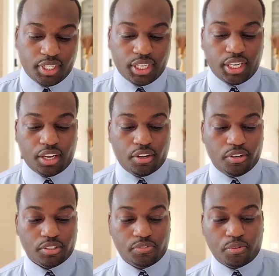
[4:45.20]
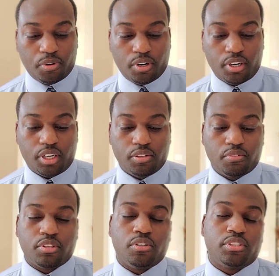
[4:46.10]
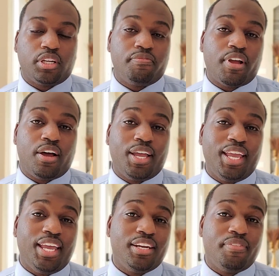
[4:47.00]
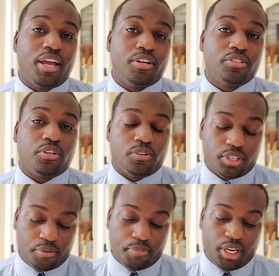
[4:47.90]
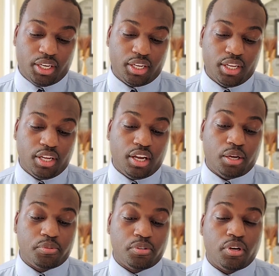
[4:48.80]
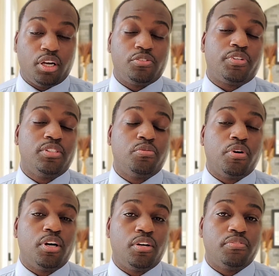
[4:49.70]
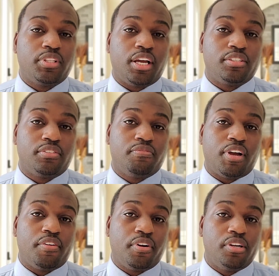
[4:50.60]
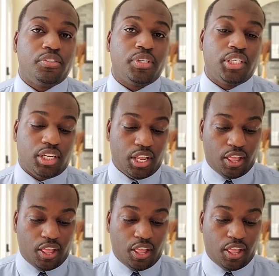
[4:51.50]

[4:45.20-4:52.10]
And that goes for those that file head of household that make up to $112,500,